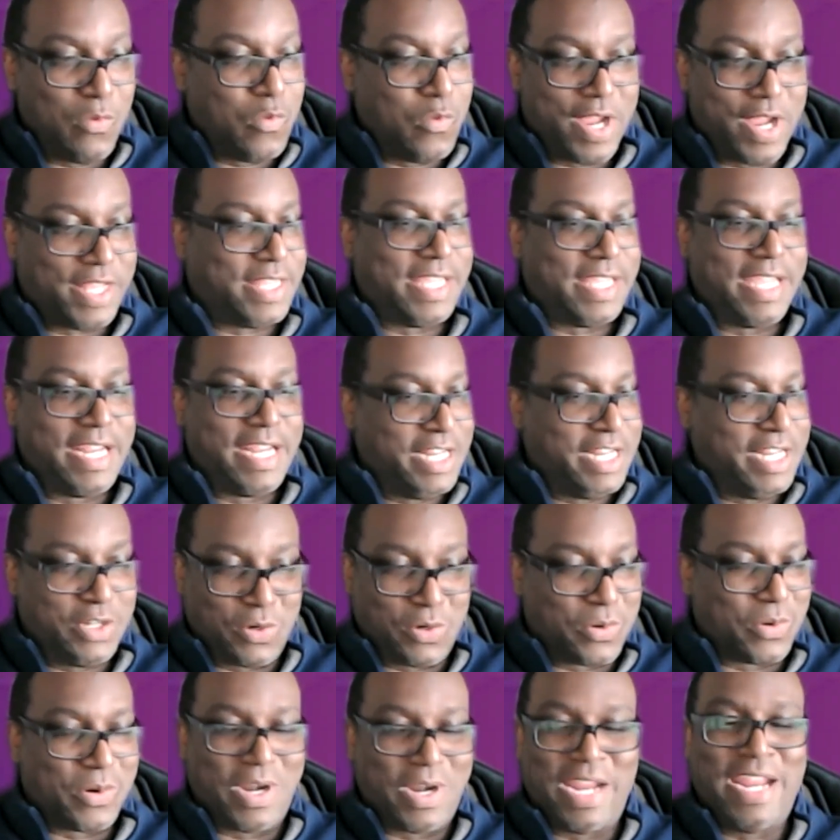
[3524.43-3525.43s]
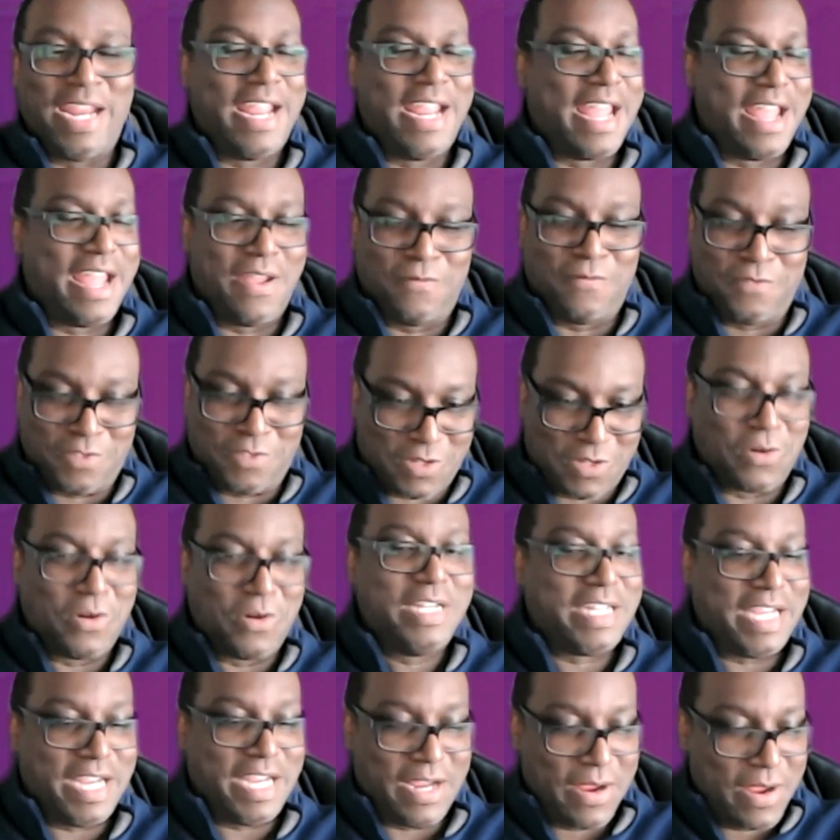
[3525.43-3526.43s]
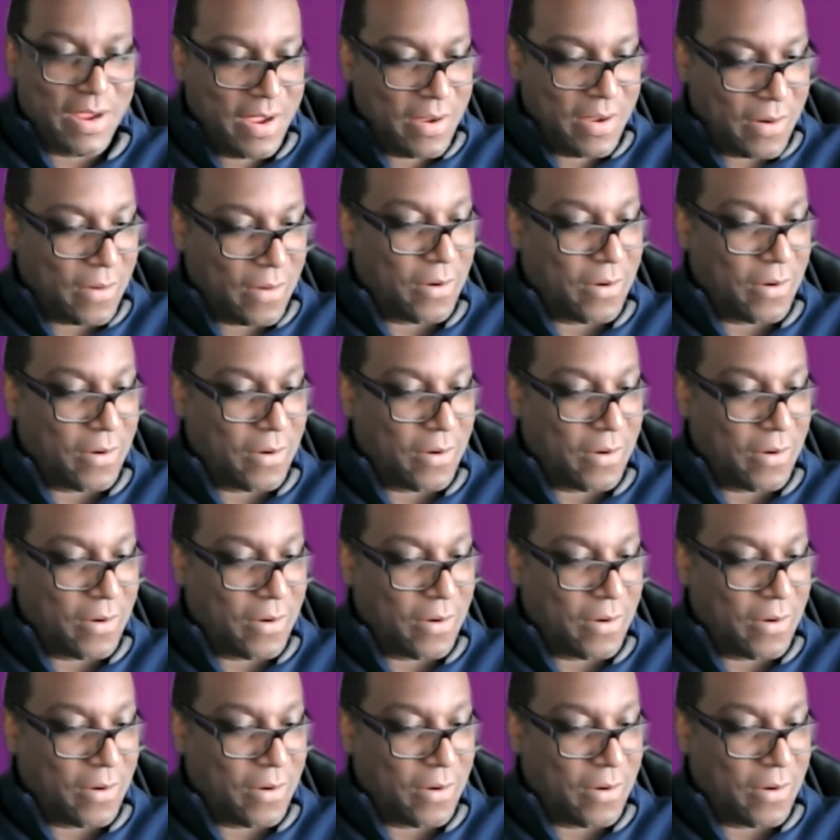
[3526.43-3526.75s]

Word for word: with any degree of certainty,